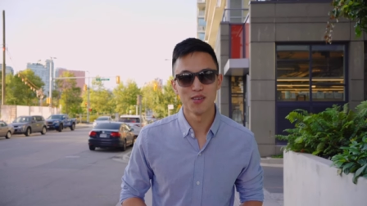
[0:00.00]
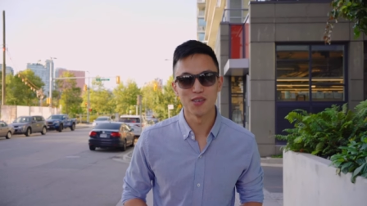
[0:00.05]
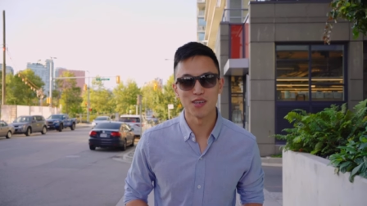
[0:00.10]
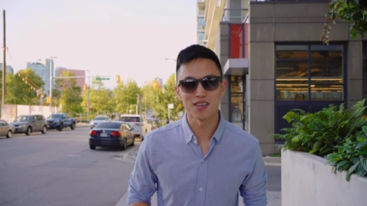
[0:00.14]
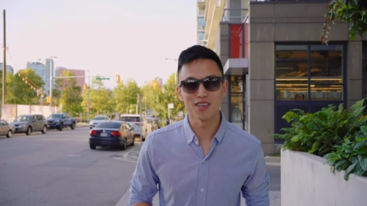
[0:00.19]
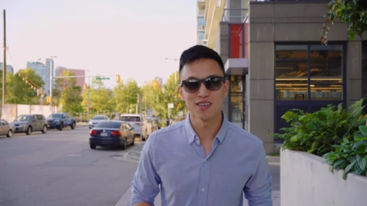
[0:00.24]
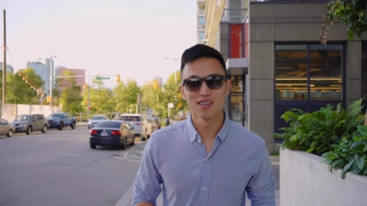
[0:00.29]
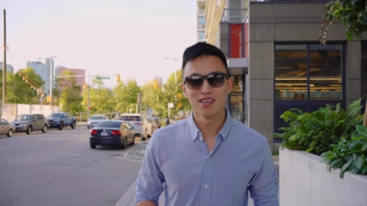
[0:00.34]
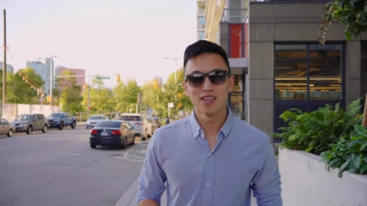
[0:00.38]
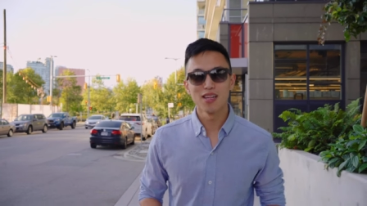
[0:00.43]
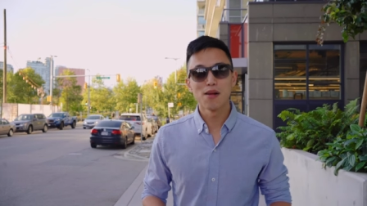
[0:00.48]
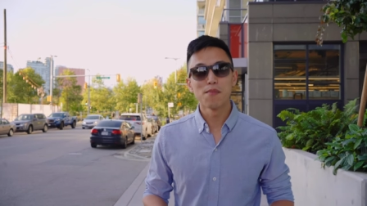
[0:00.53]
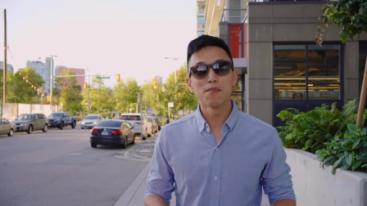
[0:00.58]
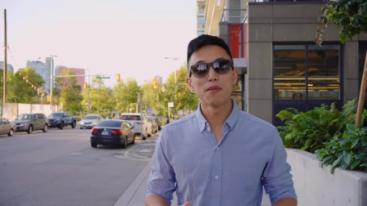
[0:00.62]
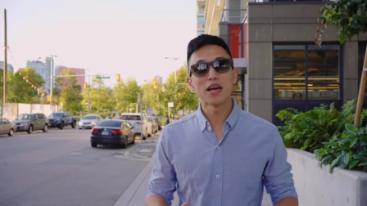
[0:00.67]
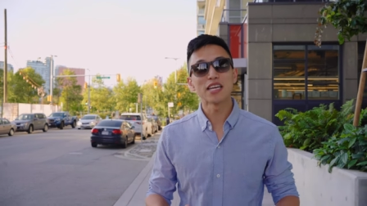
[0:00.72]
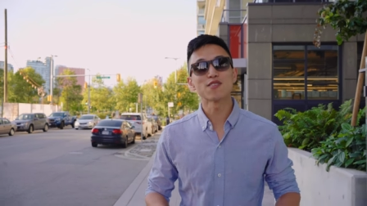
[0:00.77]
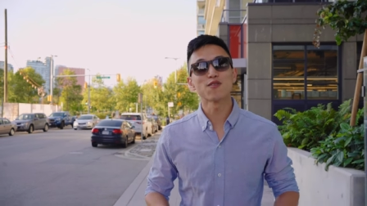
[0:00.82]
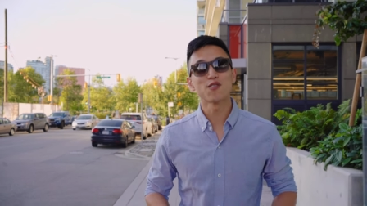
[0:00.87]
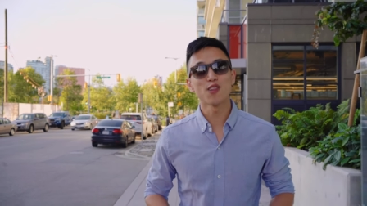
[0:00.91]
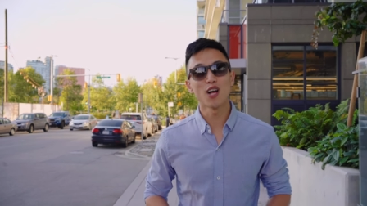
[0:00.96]
Nook.
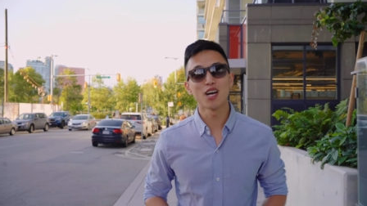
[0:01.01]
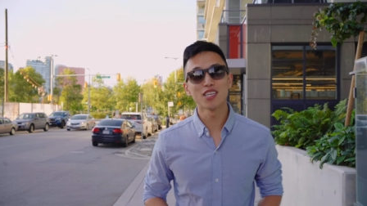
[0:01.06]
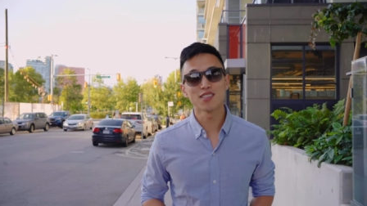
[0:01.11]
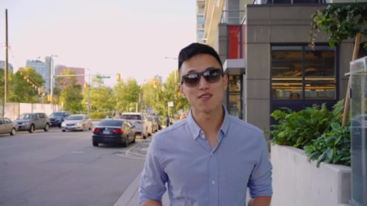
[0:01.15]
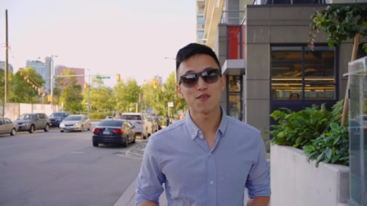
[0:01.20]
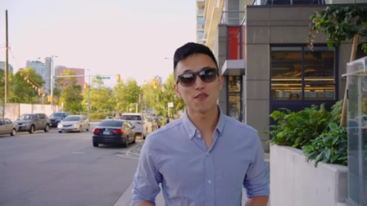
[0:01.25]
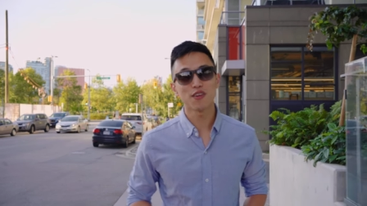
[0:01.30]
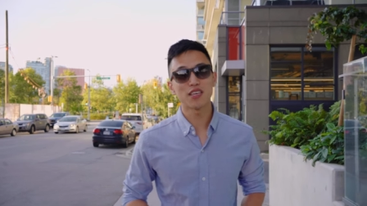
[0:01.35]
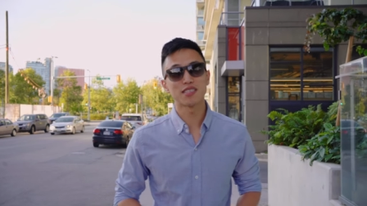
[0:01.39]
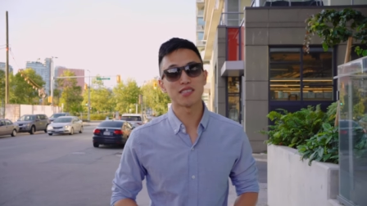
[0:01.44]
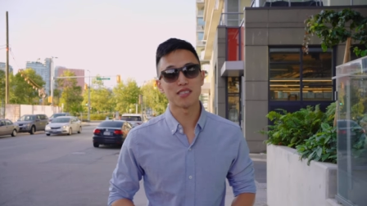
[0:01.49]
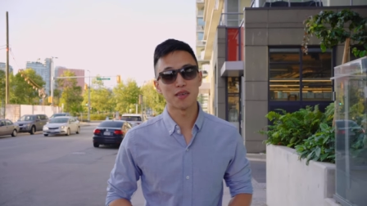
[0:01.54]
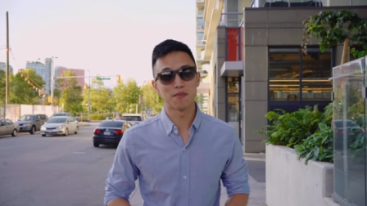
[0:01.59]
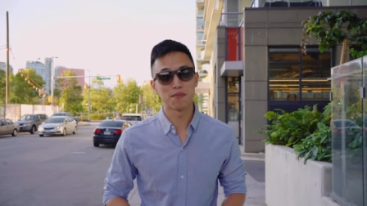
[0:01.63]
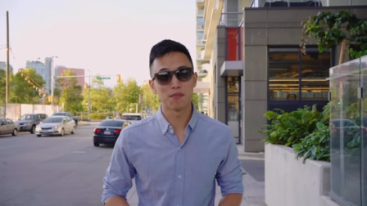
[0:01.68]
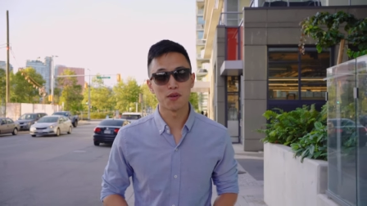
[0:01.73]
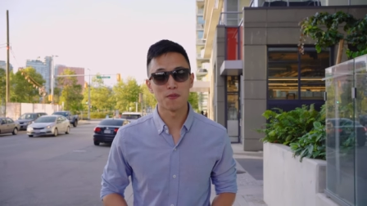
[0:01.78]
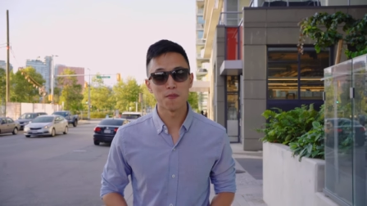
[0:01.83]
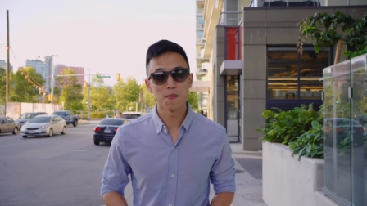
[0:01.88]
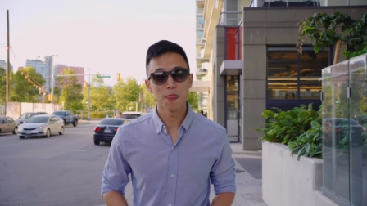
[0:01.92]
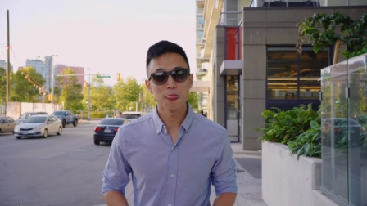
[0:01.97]
Mike's philosophy is
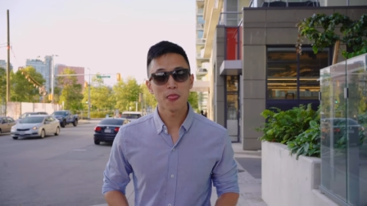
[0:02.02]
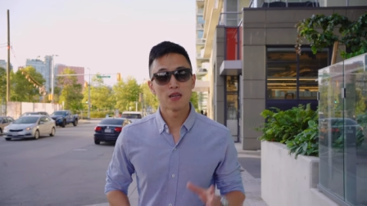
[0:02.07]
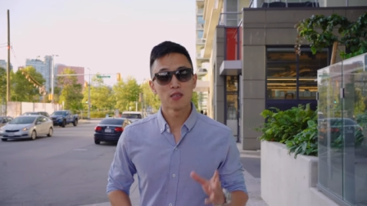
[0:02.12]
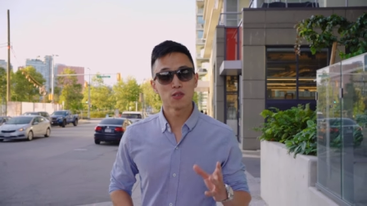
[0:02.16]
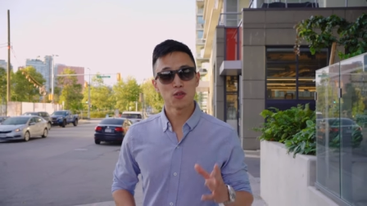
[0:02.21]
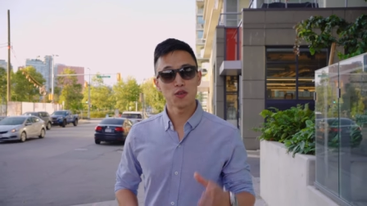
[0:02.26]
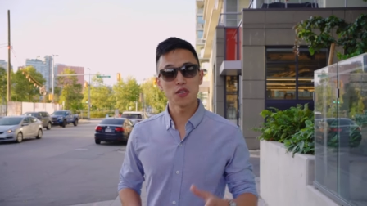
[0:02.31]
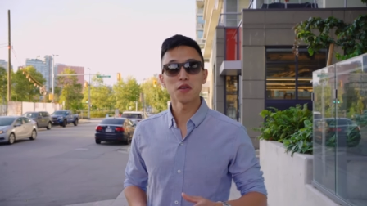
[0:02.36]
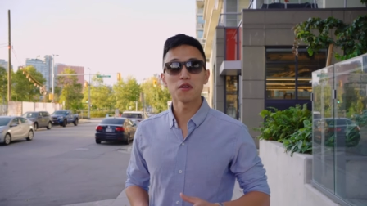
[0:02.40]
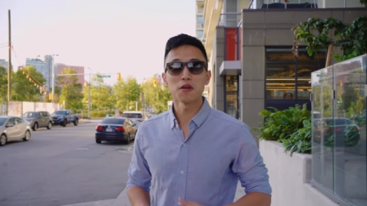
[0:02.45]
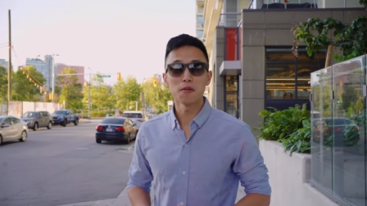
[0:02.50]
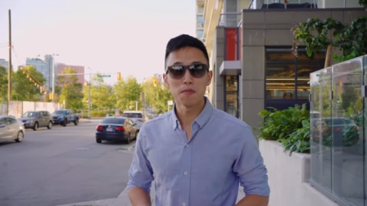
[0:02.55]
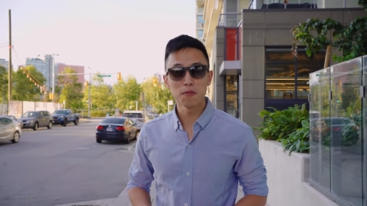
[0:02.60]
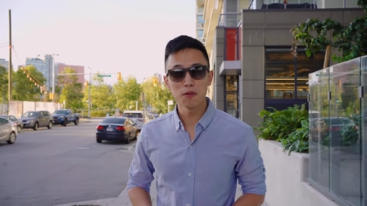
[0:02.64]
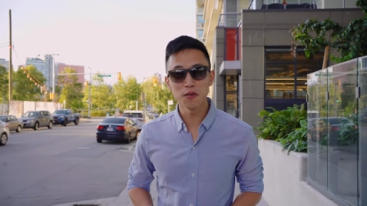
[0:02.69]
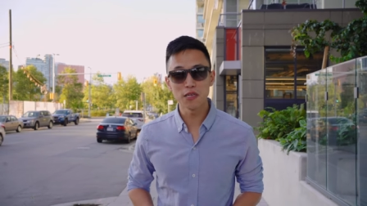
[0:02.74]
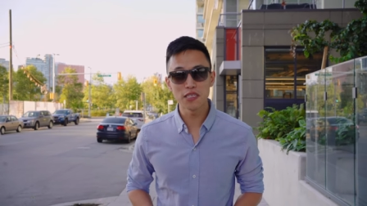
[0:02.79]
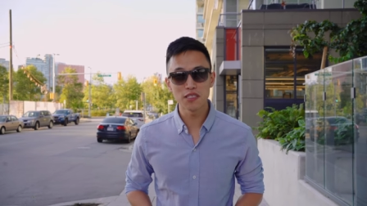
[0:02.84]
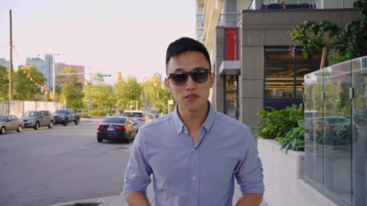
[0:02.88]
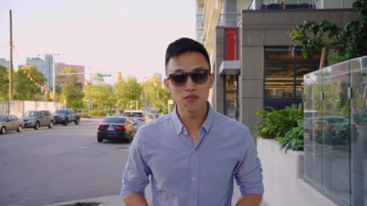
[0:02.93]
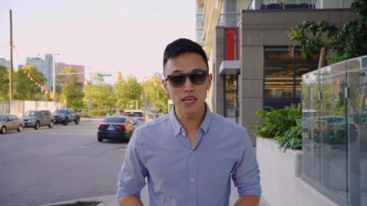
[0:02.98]
simple. Treat your
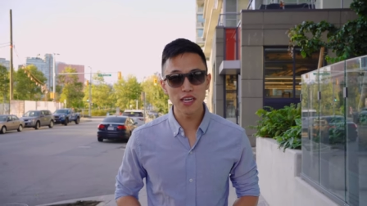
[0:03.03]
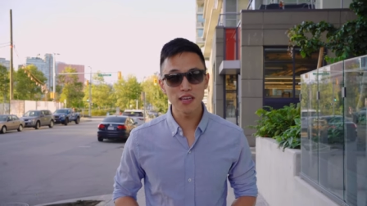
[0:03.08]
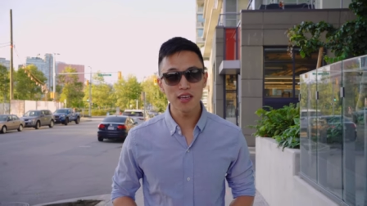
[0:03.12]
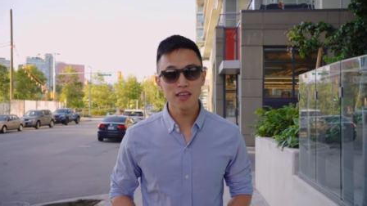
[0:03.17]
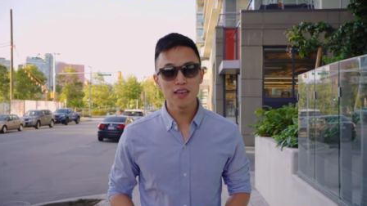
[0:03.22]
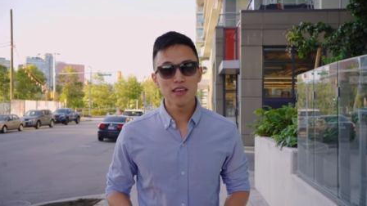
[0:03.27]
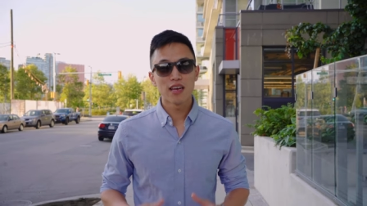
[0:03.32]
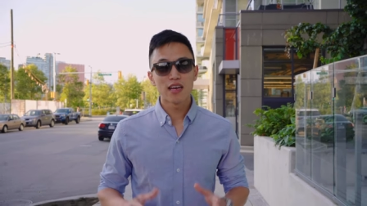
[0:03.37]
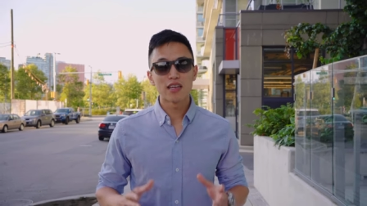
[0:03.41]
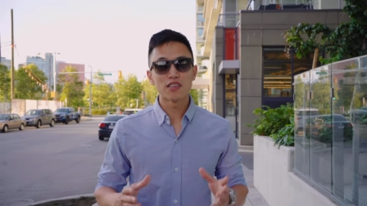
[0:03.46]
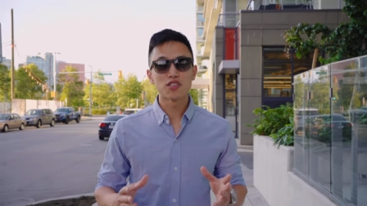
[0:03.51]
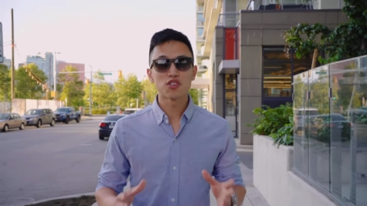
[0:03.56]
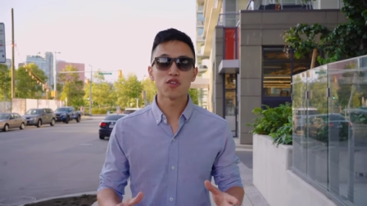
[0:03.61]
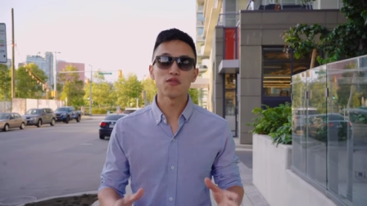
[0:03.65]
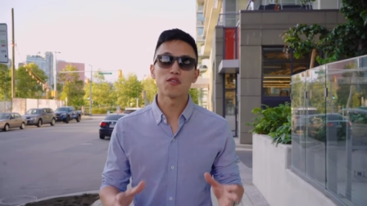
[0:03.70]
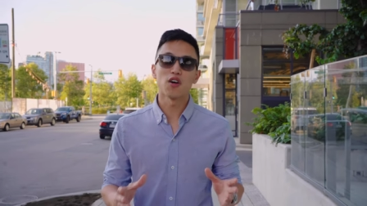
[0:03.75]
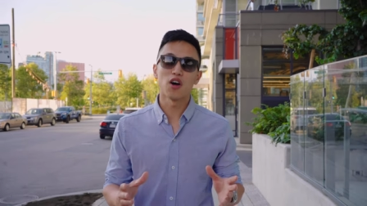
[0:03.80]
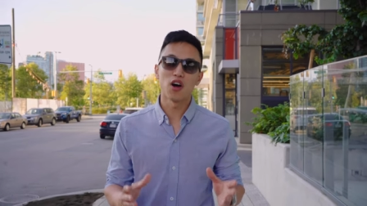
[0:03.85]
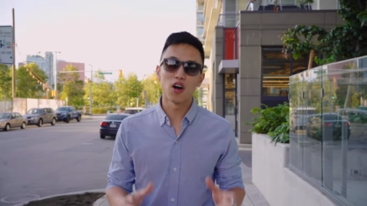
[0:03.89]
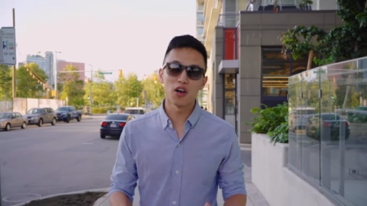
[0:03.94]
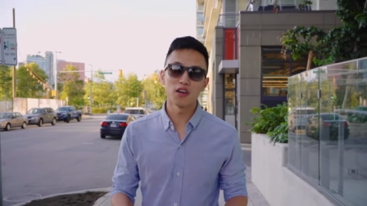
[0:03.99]
employees right and
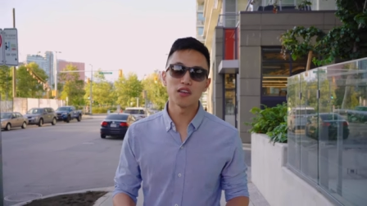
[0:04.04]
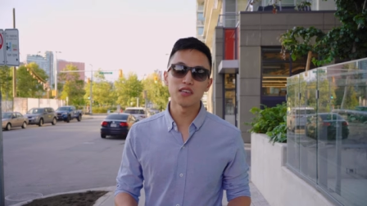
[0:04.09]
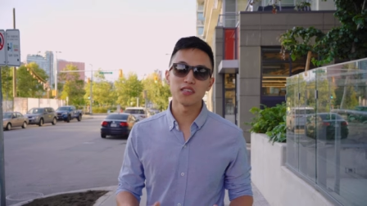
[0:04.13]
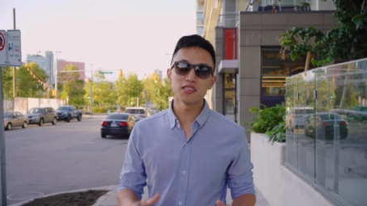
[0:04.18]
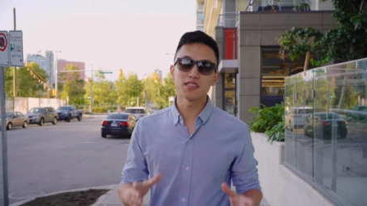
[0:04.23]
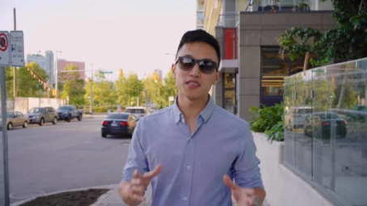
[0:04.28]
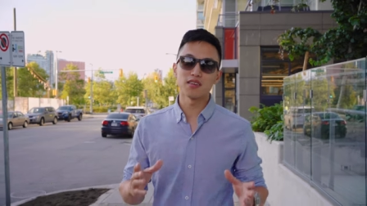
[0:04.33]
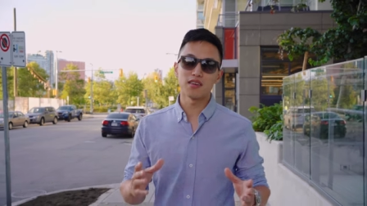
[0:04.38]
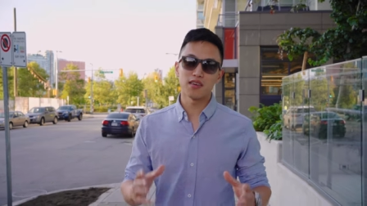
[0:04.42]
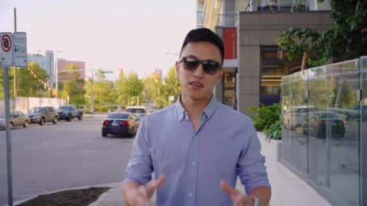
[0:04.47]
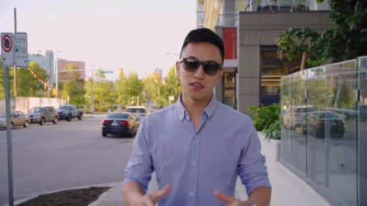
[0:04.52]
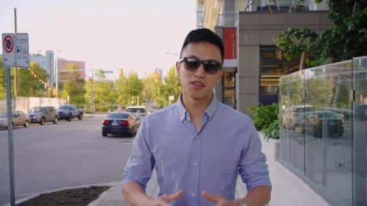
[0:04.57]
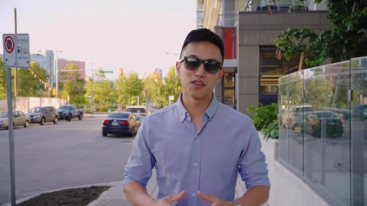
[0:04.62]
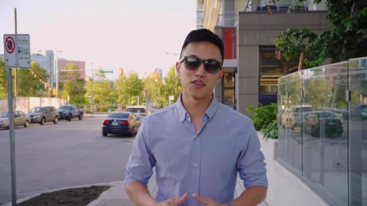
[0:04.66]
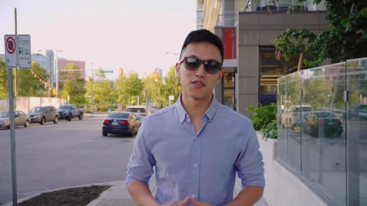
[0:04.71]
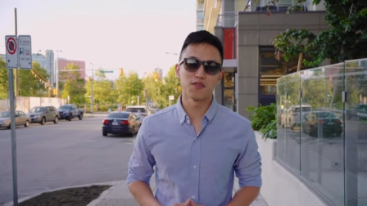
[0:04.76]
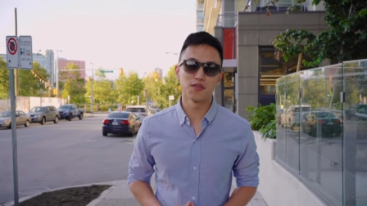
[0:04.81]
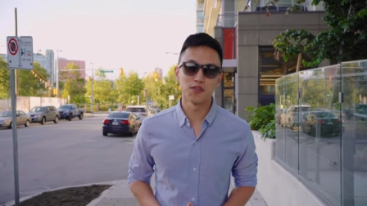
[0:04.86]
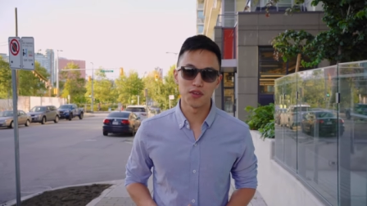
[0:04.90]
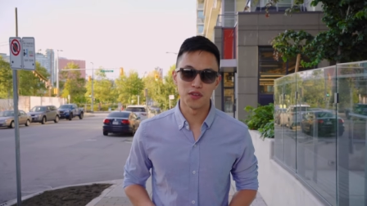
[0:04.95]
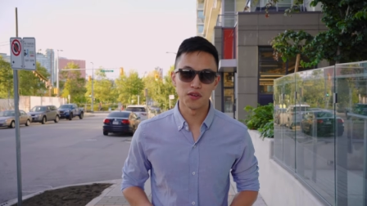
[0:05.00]
serve honest and
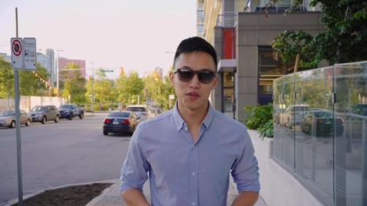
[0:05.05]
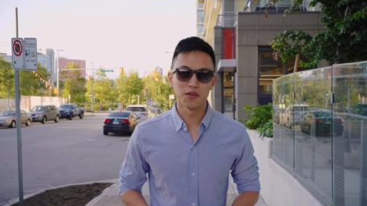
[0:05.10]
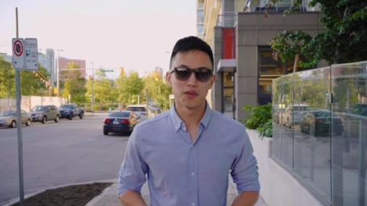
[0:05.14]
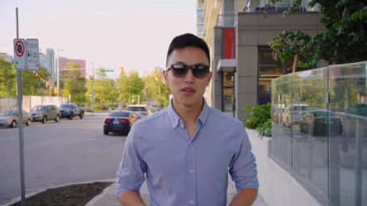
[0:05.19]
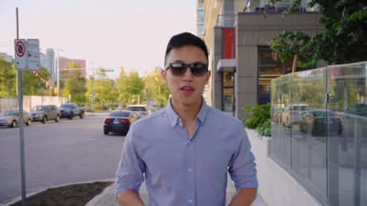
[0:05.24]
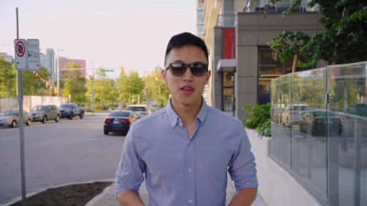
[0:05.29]
good food.